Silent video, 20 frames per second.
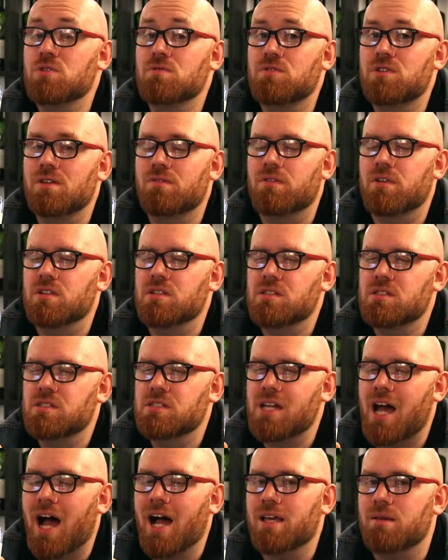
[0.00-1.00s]
of different
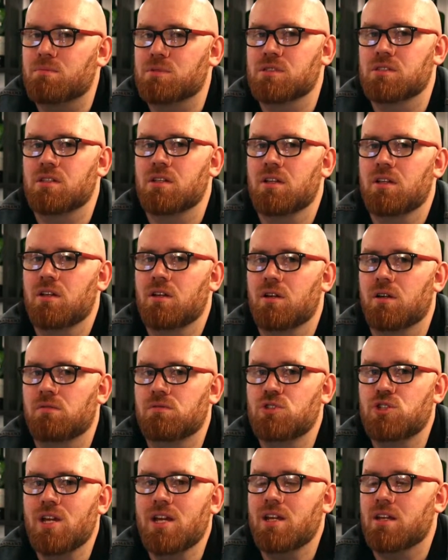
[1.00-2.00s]
types
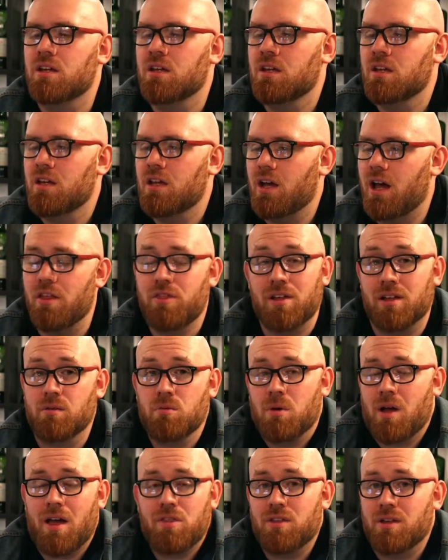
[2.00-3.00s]
of gin. I think
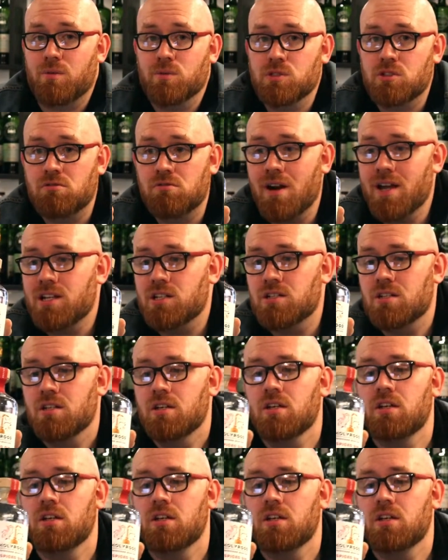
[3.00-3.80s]
it was great.